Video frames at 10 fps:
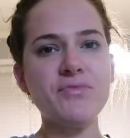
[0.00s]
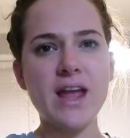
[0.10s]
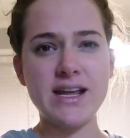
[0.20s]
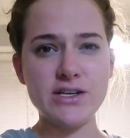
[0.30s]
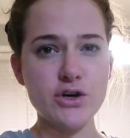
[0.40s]

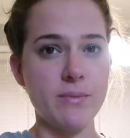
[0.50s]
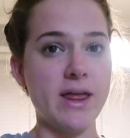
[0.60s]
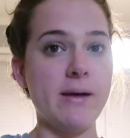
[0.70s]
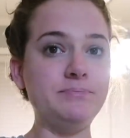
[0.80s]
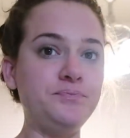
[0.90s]
Andy told me
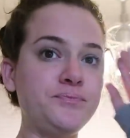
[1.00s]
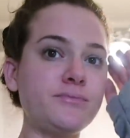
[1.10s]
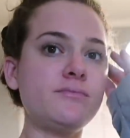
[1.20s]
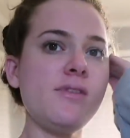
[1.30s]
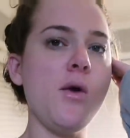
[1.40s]
that
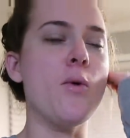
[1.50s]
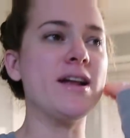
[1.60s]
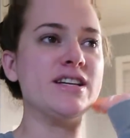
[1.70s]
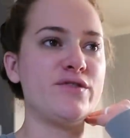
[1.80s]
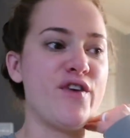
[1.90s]
one
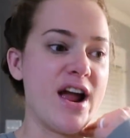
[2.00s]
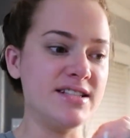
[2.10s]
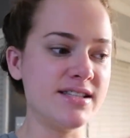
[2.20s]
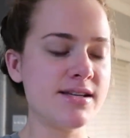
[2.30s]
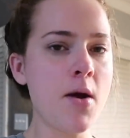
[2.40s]
of his
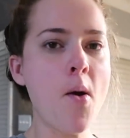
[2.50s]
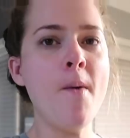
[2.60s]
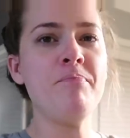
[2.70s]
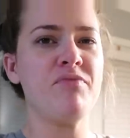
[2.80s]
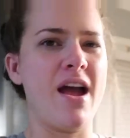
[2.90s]
friends,
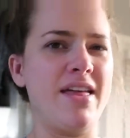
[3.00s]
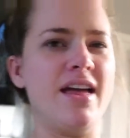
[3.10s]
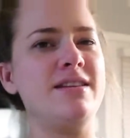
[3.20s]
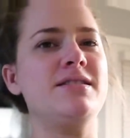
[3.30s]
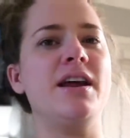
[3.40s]
I
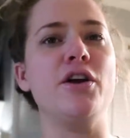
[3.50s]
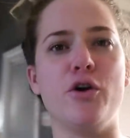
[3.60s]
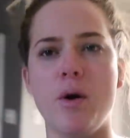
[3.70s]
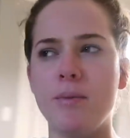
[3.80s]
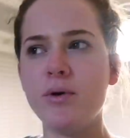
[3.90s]
guess, that he
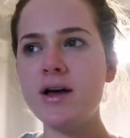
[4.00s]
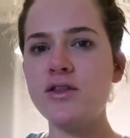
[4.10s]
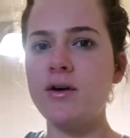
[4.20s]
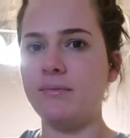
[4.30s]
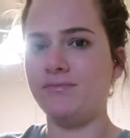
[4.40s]
grew up
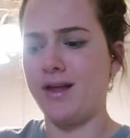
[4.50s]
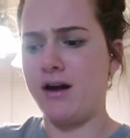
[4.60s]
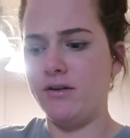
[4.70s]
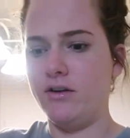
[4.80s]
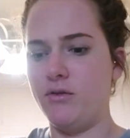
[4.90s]
with, I
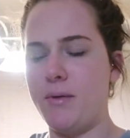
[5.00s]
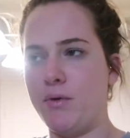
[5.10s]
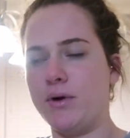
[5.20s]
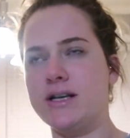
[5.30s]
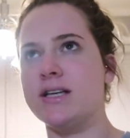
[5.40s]
don't really
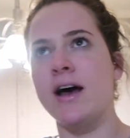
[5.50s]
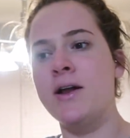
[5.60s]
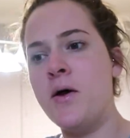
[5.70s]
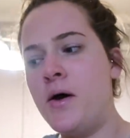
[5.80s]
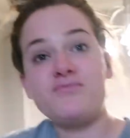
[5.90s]
remember what he said,
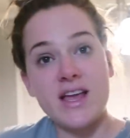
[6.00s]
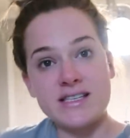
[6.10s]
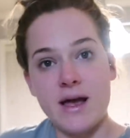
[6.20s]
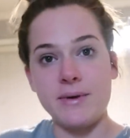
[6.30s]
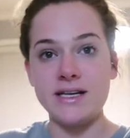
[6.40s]

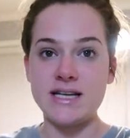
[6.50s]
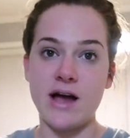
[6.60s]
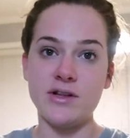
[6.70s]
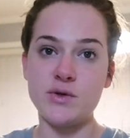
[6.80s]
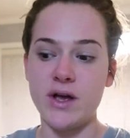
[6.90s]
is coming to
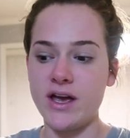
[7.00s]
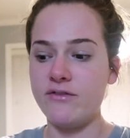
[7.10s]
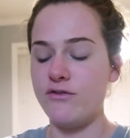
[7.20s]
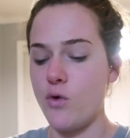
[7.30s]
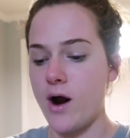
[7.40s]
town this
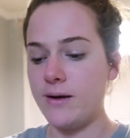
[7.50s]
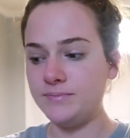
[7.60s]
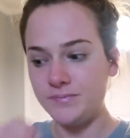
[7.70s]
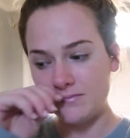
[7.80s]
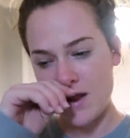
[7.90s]
weekend
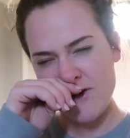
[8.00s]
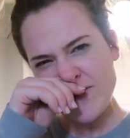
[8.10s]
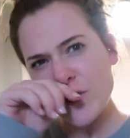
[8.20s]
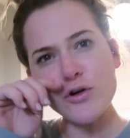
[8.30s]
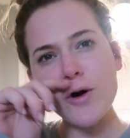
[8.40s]
for a
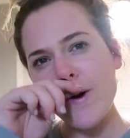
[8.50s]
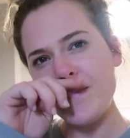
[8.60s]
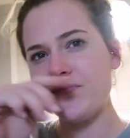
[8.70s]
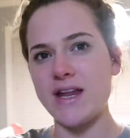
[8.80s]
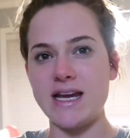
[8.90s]

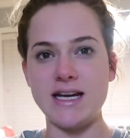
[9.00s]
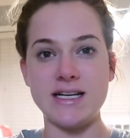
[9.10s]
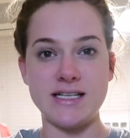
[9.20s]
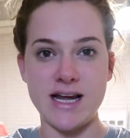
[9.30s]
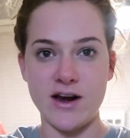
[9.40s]
funeral and needed
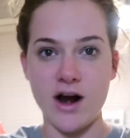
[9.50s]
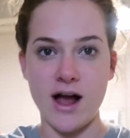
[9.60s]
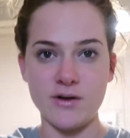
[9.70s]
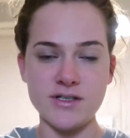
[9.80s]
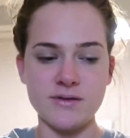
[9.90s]
to stay at our
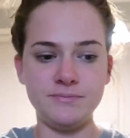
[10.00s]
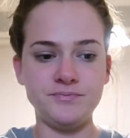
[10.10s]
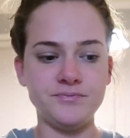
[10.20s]
house.